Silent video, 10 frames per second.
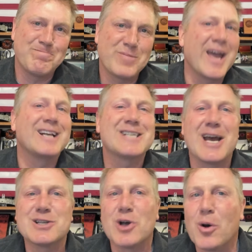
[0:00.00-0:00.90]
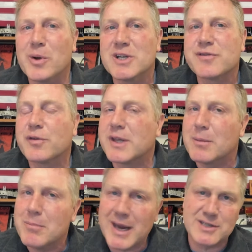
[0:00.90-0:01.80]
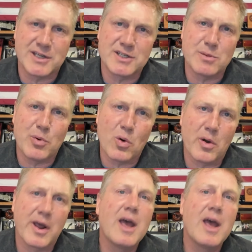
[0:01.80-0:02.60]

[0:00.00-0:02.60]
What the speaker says: Thanks, as always, for the amazing support.